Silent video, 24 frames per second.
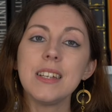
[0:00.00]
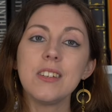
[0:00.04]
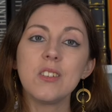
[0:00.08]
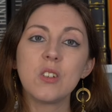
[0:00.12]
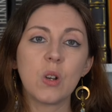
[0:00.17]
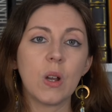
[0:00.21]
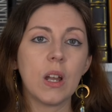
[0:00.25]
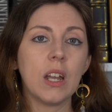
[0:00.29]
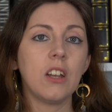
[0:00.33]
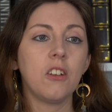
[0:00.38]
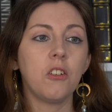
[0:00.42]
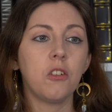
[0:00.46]
is
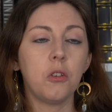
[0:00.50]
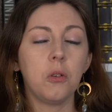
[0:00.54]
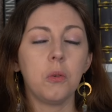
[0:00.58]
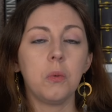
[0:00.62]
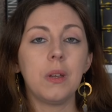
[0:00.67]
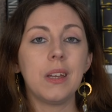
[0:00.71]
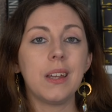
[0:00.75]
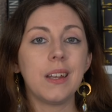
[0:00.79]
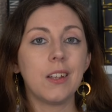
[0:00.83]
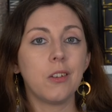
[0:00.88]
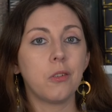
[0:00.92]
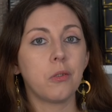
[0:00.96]
trying to
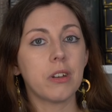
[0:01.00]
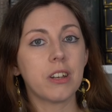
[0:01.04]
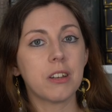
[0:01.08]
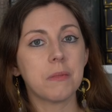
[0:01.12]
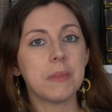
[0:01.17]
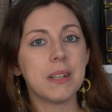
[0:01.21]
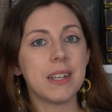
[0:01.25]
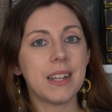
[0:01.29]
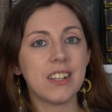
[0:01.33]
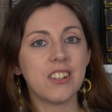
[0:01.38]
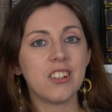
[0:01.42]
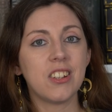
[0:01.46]
get his
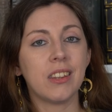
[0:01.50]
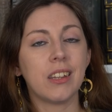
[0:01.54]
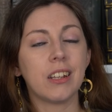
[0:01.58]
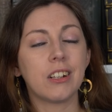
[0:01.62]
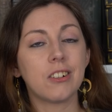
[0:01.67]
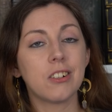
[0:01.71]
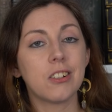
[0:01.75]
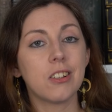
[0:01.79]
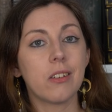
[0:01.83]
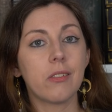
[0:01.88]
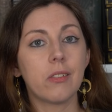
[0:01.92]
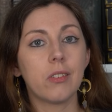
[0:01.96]
recommendation
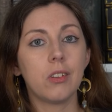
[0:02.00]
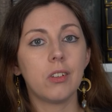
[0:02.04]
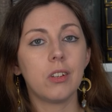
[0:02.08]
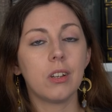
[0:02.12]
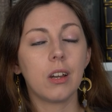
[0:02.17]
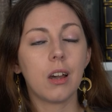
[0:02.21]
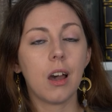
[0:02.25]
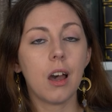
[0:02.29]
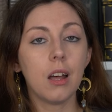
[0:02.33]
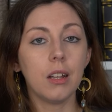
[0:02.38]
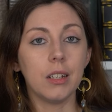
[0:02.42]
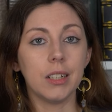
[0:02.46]
letters to
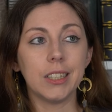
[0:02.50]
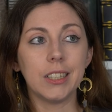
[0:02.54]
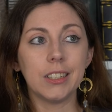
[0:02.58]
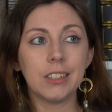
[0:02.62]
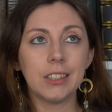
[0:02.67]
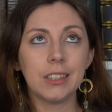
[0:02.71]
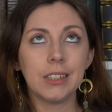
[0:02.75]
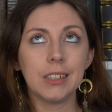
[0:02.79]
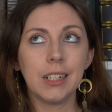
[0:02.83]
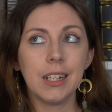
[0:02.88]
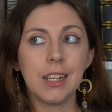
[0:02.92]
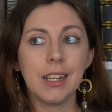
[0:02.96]

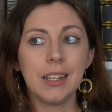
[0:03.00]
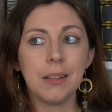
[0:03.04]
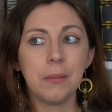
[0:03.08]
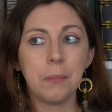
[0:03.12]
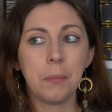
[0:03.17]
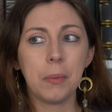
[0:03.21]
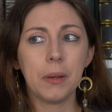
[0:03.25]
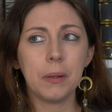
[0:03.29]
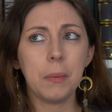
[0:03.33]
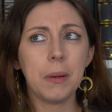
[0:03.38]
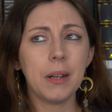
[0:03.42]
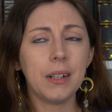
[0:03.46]
college,
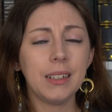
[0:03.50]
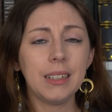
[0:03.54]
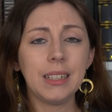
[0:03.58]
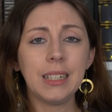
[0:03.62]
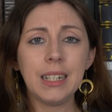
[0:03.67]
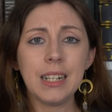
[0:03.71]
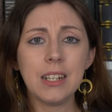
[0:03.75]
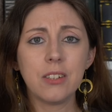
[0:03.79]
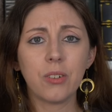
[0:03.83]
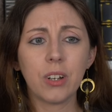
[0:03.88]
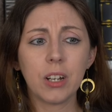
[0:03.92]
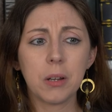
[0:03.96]
but apparently he
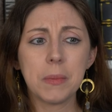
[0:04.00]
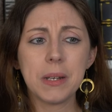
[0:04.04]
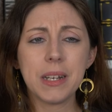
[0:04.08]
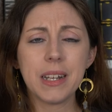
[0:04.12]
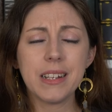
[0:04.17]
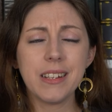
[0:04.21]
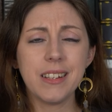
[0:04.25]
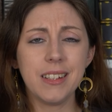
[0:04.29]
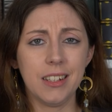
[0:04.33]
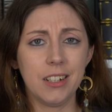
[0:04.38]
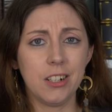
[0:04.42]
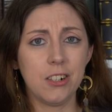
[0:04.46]
needs
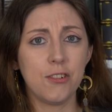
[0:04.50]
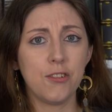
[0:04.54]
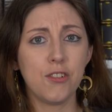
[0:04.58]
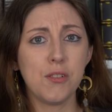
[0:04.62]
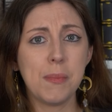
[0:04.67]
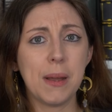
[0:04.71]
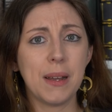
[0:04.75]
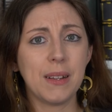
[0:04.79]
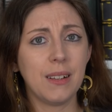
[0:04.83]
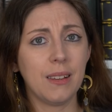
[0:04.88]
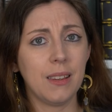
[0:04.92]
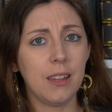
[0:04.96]
recommendation letters from
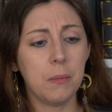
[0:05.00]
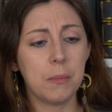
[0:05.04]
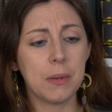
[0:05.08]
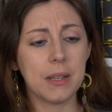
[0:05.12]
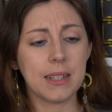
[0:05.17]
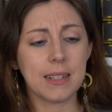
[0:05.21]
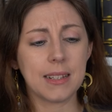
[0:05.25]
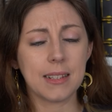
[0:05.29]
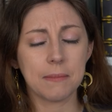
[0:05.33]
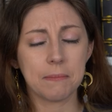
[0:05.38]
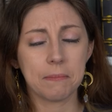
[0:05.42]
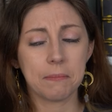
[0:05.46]
Mount
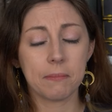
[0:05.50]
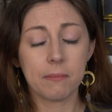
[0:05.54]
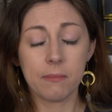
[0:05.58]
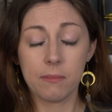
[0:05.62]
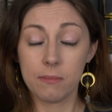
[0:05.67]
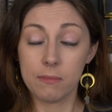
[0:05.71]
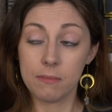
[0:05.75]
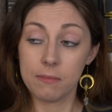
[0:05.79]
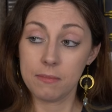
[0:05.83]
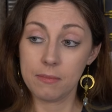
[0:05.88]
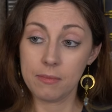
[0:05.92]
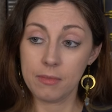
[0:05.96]
Olympus.
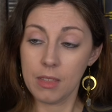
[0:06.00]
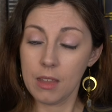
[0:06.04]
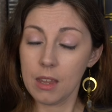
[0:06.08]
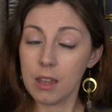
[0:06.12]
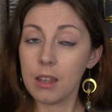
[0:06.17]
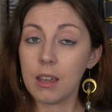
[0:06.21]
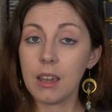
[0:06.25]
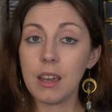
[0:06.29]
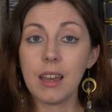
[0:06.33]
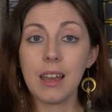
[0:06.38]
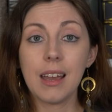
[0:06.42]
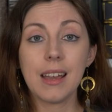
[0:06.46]

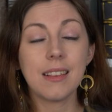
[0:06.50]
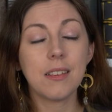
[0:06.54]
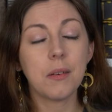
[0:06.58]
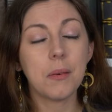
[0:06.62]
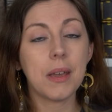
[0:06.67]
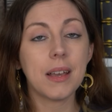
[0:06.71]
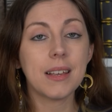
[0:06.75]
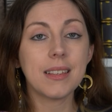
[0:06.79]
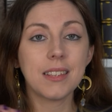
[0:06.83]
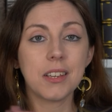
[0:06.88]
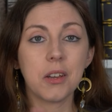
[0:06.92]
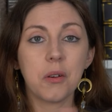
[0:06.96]
And so
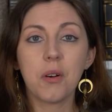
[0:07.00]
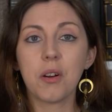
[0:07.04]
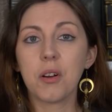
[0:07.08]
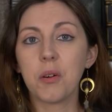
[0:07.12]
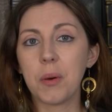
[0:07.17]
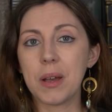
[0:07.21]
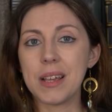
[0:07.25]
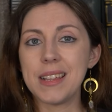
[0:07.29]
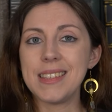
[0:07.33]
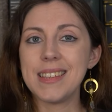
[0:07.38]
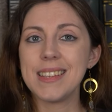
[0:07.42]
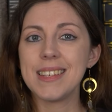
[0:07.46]
he has to go on
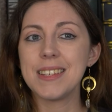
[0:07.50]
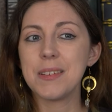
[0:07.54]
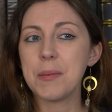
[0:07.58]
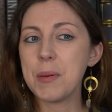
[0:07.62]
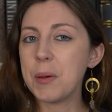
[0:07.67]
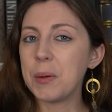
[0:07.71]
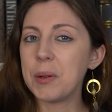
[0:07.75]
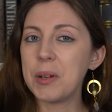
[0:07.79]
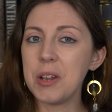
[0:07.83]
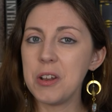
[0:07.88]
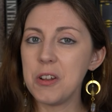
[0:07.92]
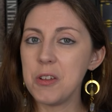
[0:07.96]
quests to be
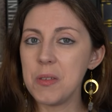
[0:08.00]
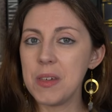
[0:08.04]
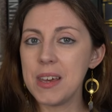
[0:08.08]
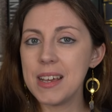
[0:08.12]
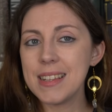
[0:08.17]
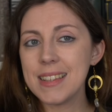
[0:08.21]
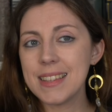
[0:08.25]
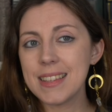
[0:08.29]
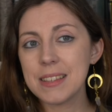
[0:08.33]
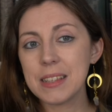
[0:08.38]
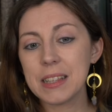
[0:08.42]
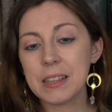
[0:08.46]
able to do
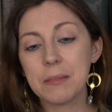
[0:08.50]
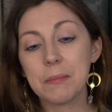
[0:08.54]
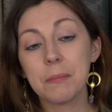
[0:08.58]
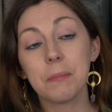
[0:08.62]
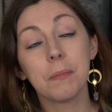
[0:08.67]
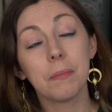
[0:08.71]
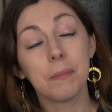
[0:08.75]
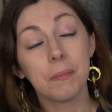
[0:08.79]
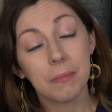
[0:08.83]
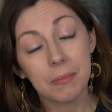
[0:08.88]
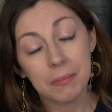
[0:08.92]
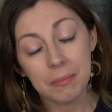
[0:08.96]
this.
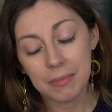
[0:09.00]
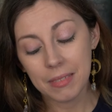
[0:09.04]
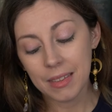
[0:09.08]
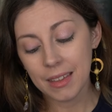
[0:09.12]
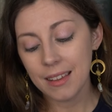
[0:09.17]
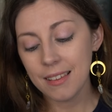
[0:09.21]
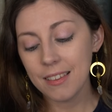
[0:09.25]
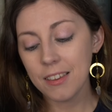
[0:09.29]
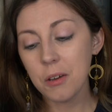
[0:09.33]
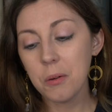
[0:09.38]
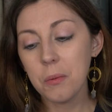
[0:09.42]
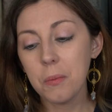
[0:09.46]

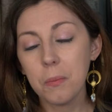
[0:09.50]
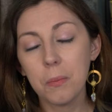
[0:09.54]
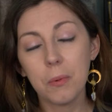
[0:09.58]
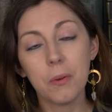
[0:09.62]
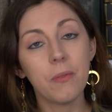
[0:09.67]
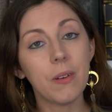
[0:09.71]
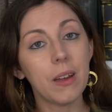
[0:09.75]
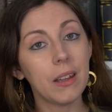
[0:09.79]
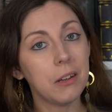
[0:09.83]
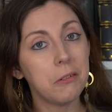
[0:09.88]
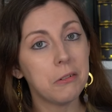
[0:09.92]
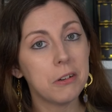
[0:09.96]
So we're
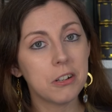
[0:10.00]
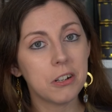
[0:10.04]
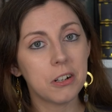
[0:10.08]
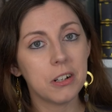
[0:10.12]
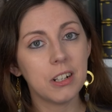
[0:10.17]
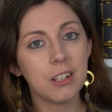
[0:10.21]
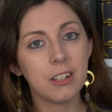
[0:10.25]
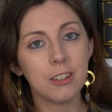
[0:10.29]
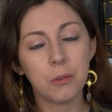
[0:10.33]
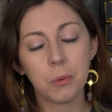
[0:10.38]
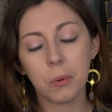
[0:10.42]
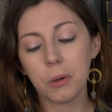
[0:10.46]
finally
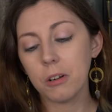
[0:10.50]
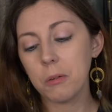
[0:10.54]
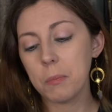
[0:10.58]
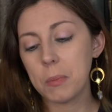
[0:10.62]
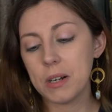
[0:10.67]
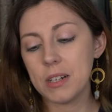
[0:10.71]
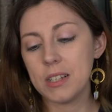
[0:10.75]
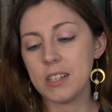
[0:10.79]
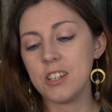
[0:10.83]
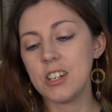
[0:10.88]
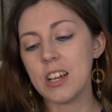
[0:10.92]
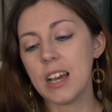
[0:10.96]
returning to the world of
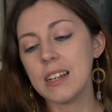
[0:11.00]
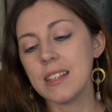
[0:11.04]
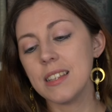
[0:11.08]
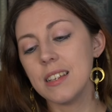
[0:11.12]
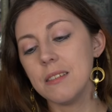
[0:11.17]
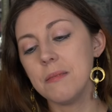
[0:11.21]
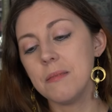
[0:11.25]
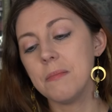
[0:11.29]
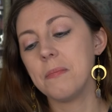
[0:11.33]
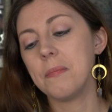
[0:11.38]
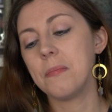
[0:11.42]
Percy Jackson.